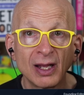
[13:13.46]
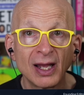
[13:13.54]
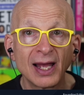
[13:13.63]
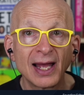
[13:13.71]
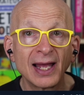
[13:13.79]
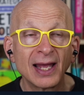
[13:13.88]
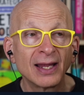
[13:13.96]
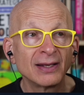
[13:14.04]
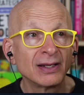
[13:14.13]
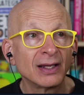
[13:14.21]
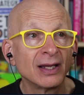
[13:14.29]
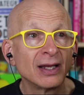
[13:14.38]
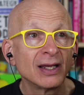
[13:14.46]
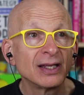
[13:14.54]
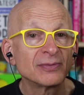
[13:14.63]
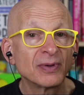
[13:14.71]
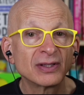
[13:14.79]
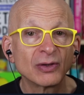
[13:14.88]
And he
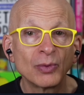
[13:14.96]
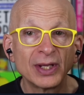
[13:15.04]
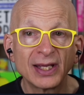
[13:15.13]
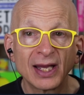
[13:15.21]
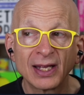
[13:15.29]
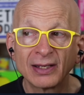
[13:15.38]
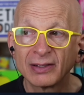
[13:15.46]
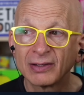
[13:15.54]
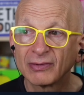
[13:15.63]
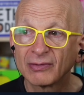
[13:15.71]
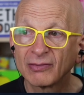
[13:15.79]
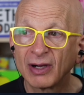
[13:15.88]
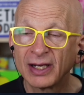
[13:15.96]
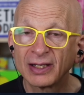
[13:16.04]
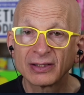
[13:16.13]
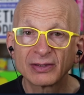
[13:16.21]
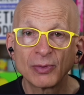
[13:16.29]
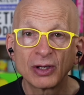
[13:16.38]
spent the weekend writing a
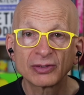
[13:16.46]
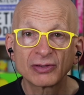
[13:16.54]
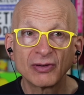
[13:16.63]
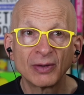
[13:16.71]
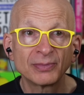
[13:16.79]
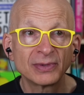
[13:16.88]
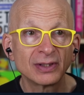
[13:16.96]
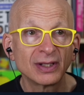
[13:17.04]
small script.